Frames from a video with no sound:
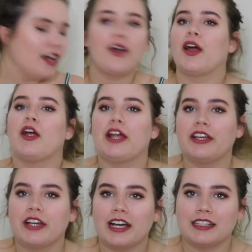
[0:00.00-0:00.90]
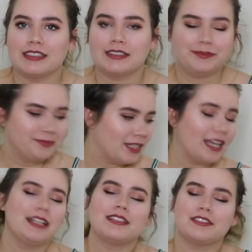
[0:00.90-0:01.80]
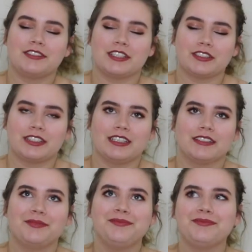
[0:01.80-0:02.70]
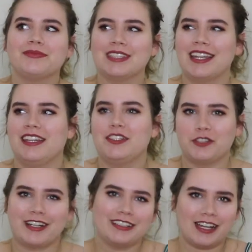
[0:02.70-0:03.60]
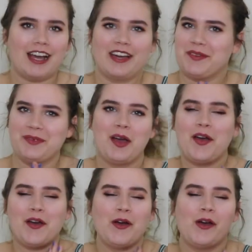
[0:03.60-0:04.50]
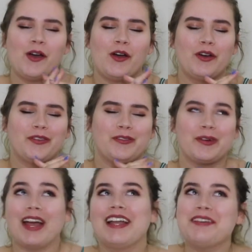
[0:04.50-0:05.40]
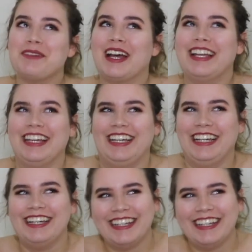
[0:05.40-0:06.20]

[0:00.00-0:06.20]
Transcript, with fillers: right, you guys, it is officially the dreaded time for anybody